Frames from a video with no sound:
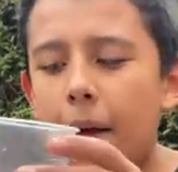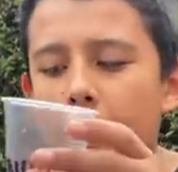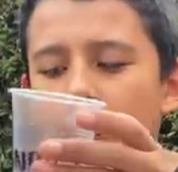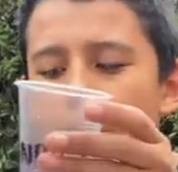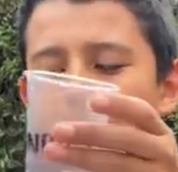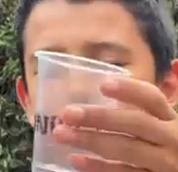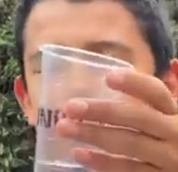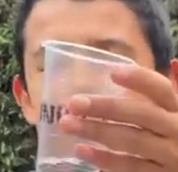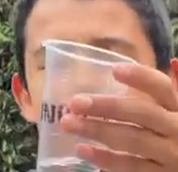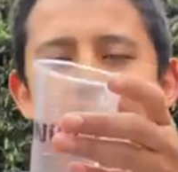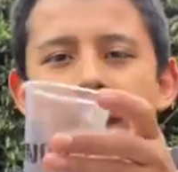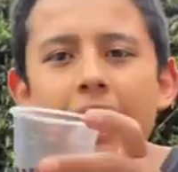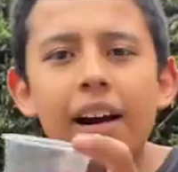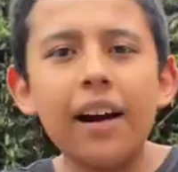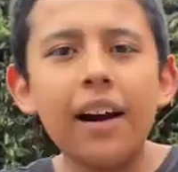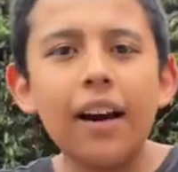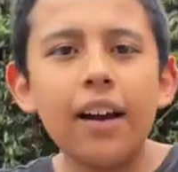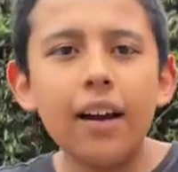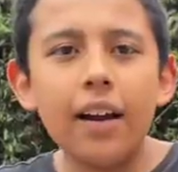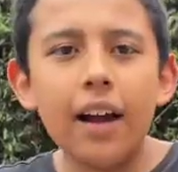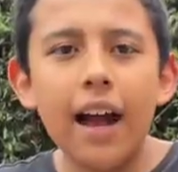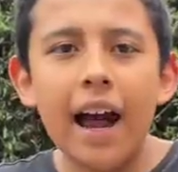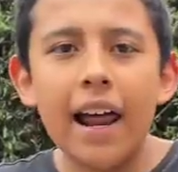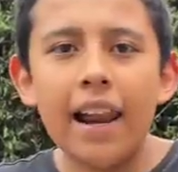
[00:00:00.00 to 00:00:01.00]
vinegar
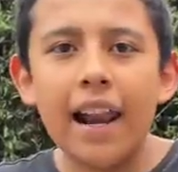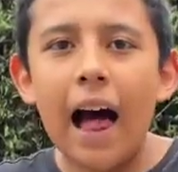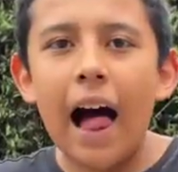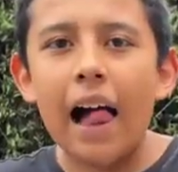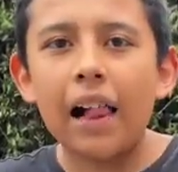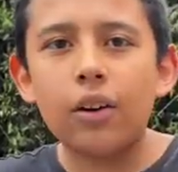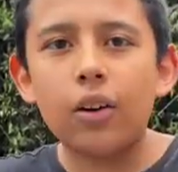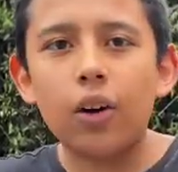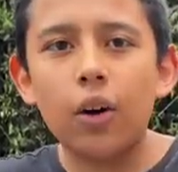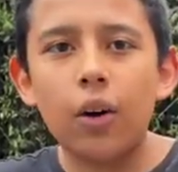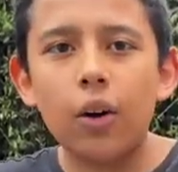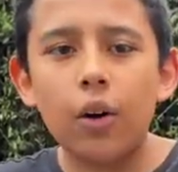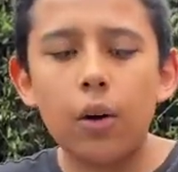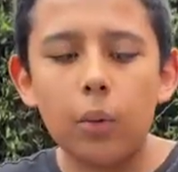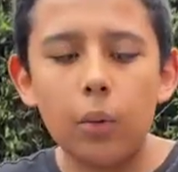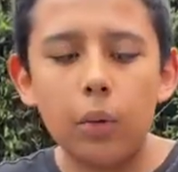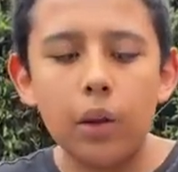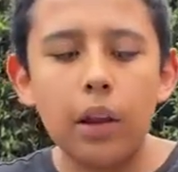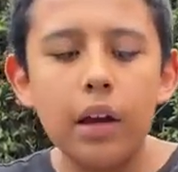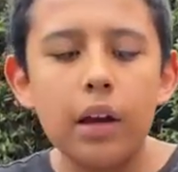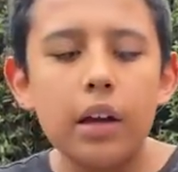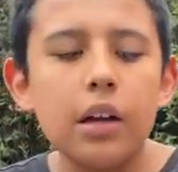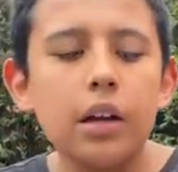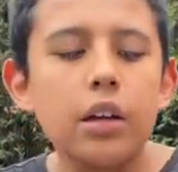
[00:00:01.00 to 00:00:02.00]
and alcohol.
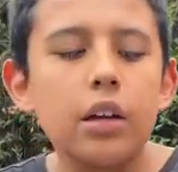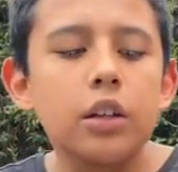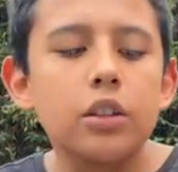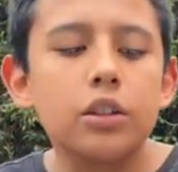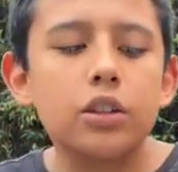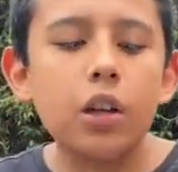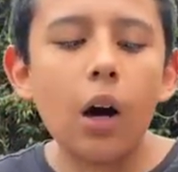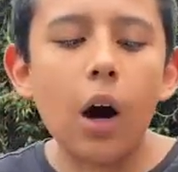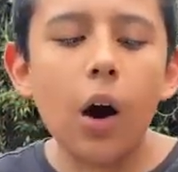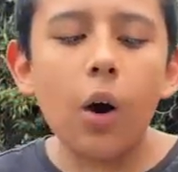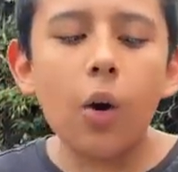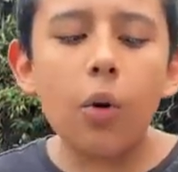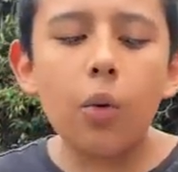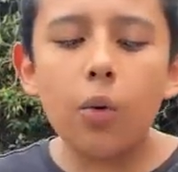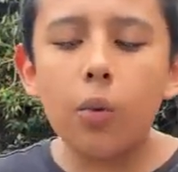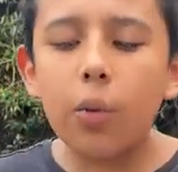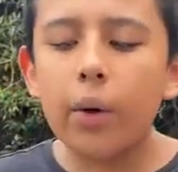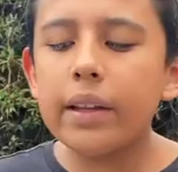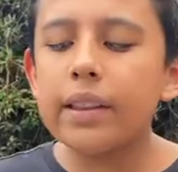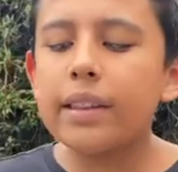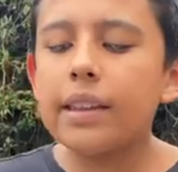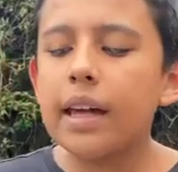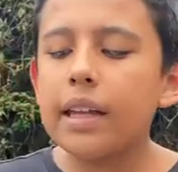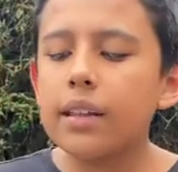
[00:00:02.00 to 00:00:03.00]
So
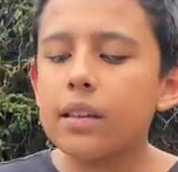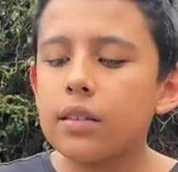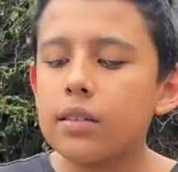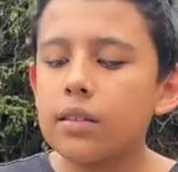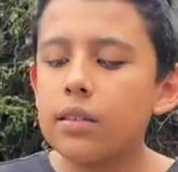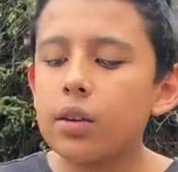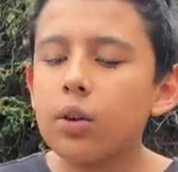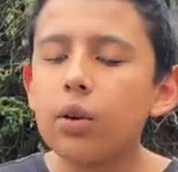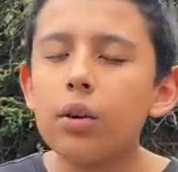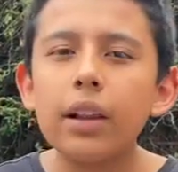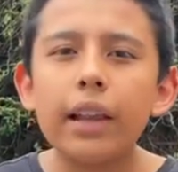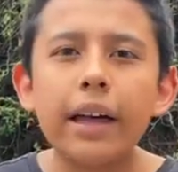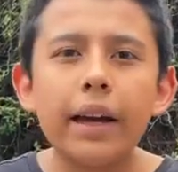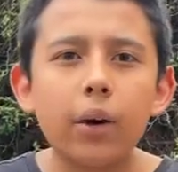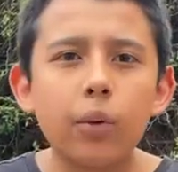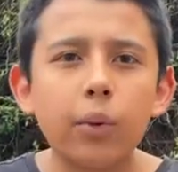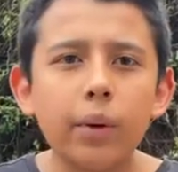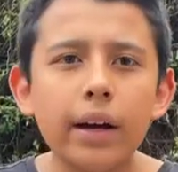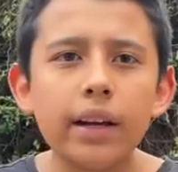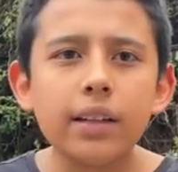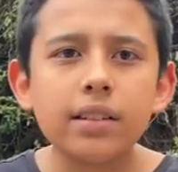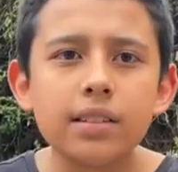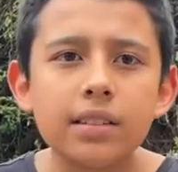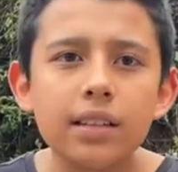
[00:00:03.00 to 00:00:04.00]
with the two
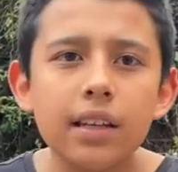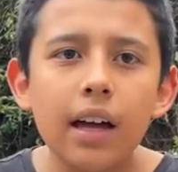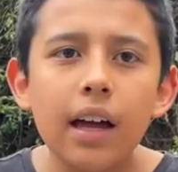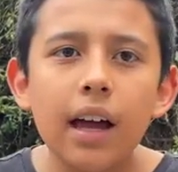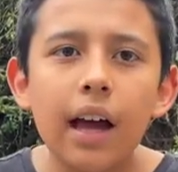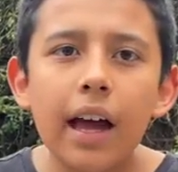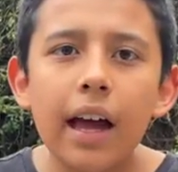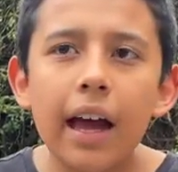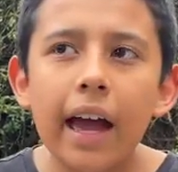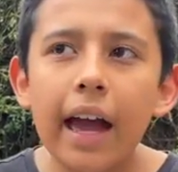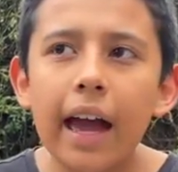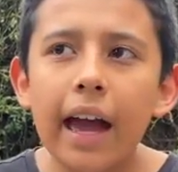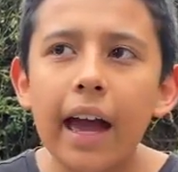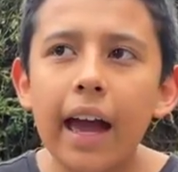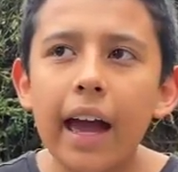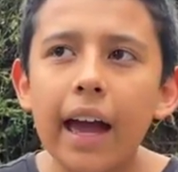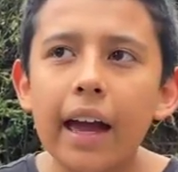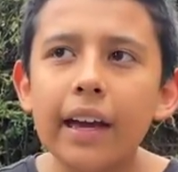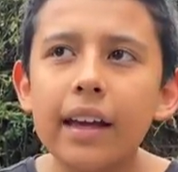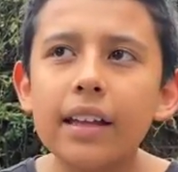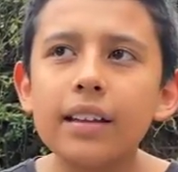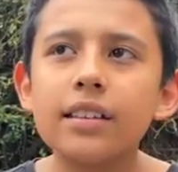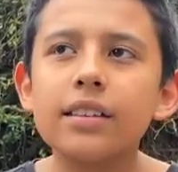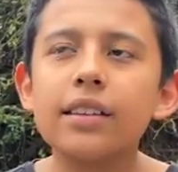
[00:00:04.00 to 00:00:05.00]
liquids uh,
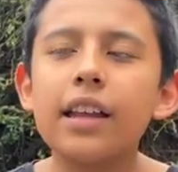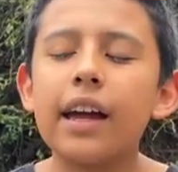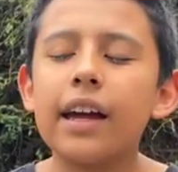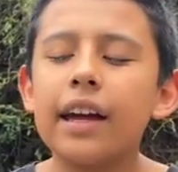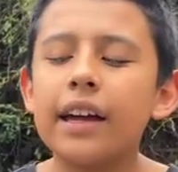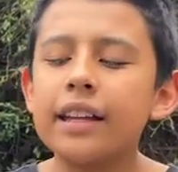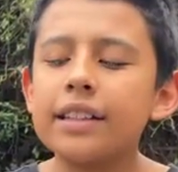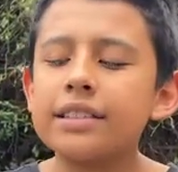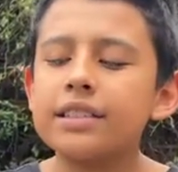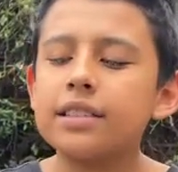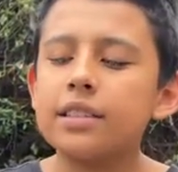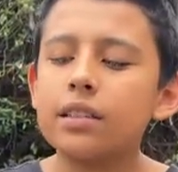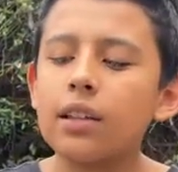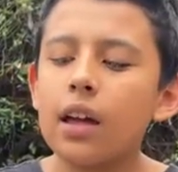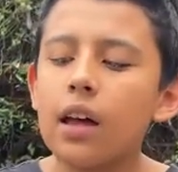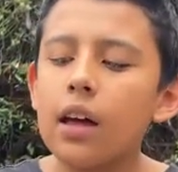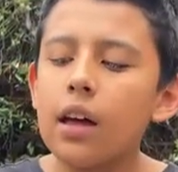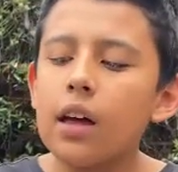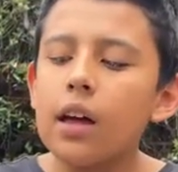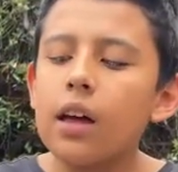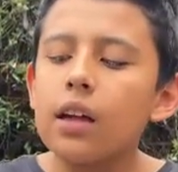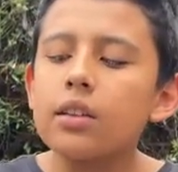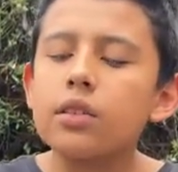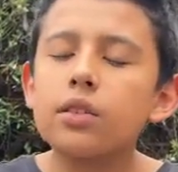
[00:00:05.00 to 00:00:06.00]
there is
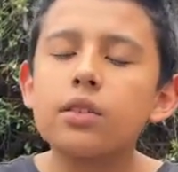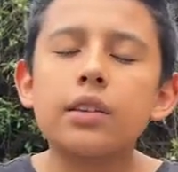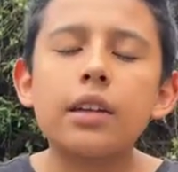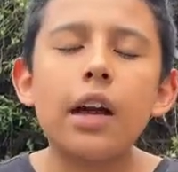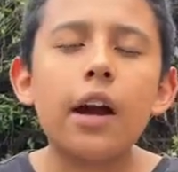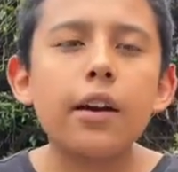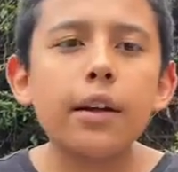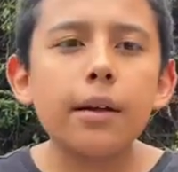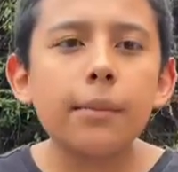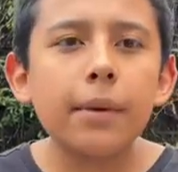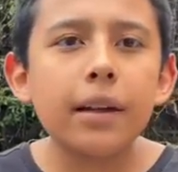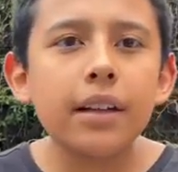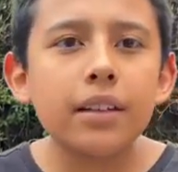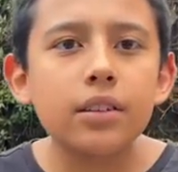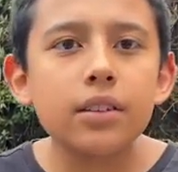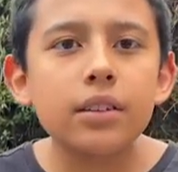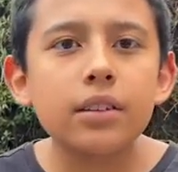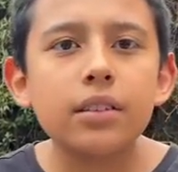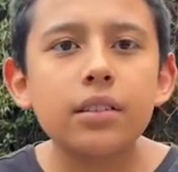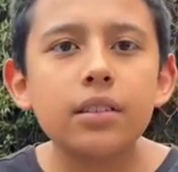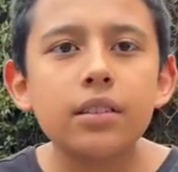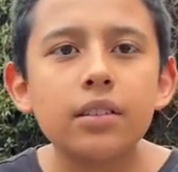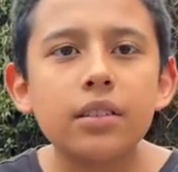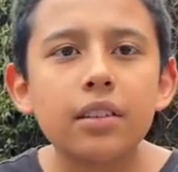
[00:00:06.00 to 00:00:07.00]
30,
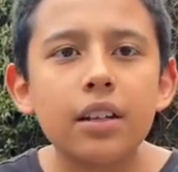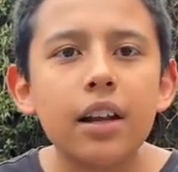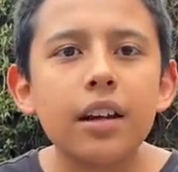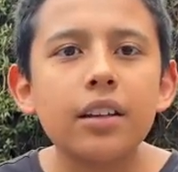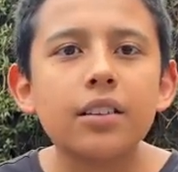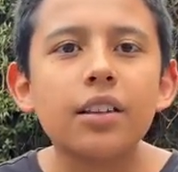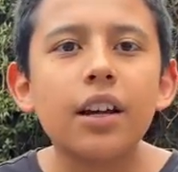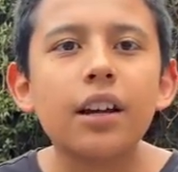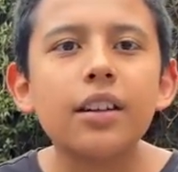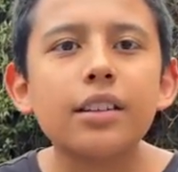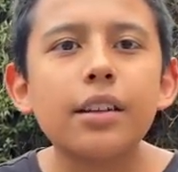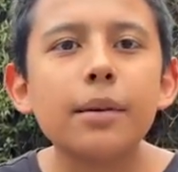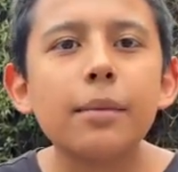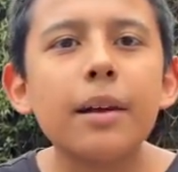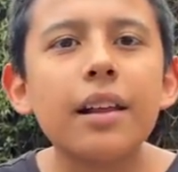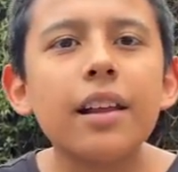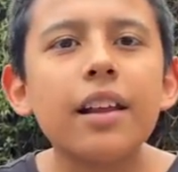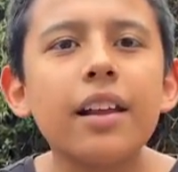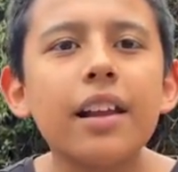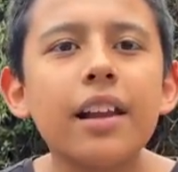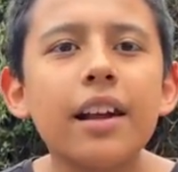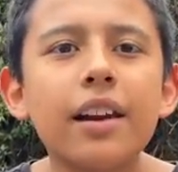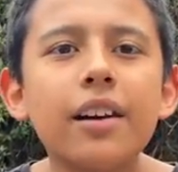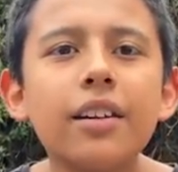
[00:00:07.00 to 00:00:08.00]
30
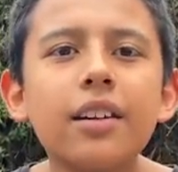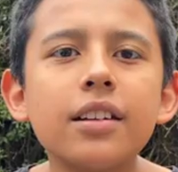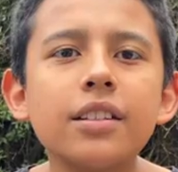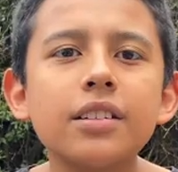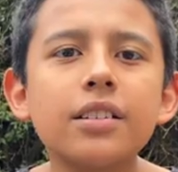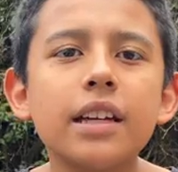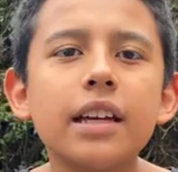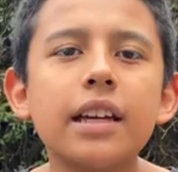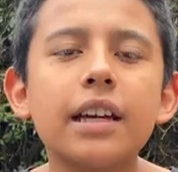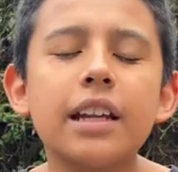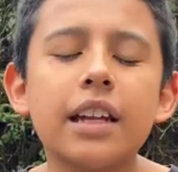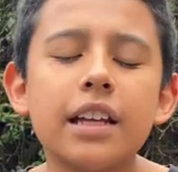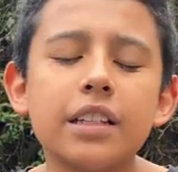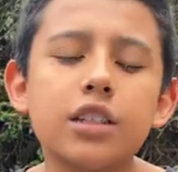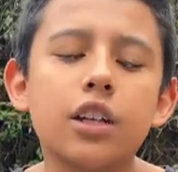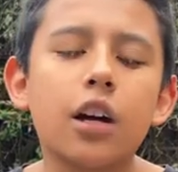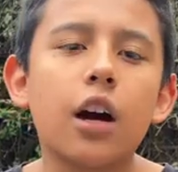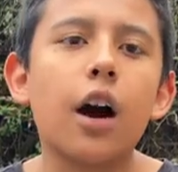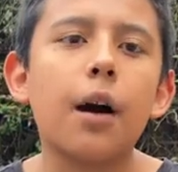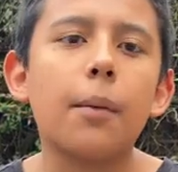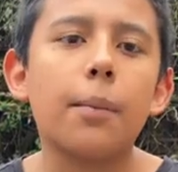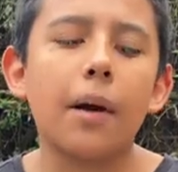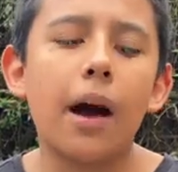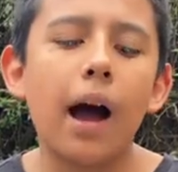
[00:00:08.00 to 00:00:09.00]
milliliters in each
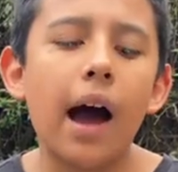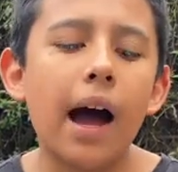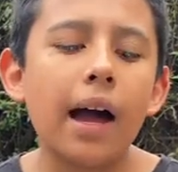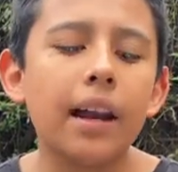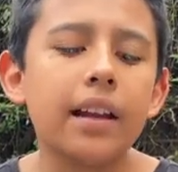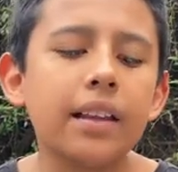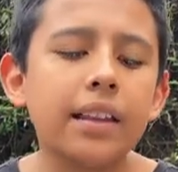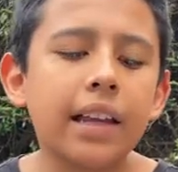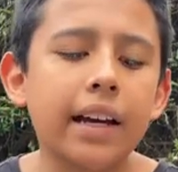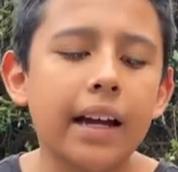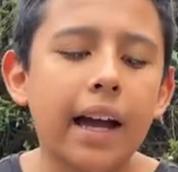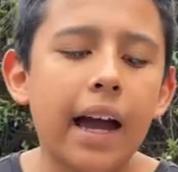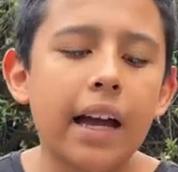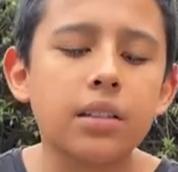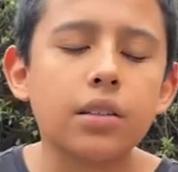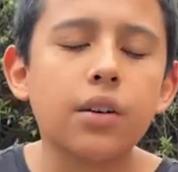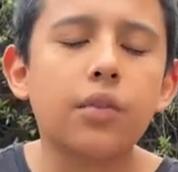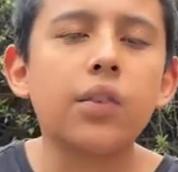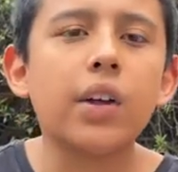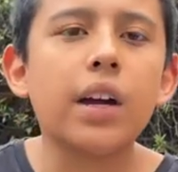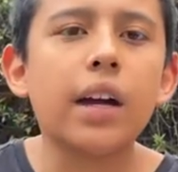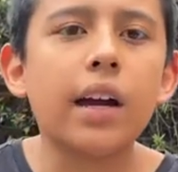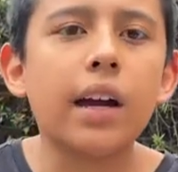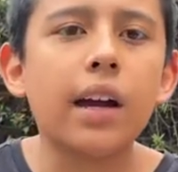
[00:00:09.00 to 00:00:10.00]
cup. And in the case of
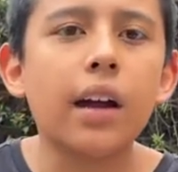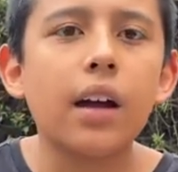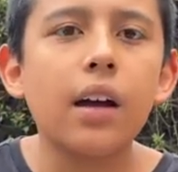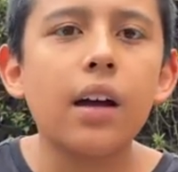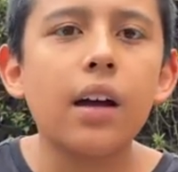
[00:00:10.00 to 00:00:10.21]
the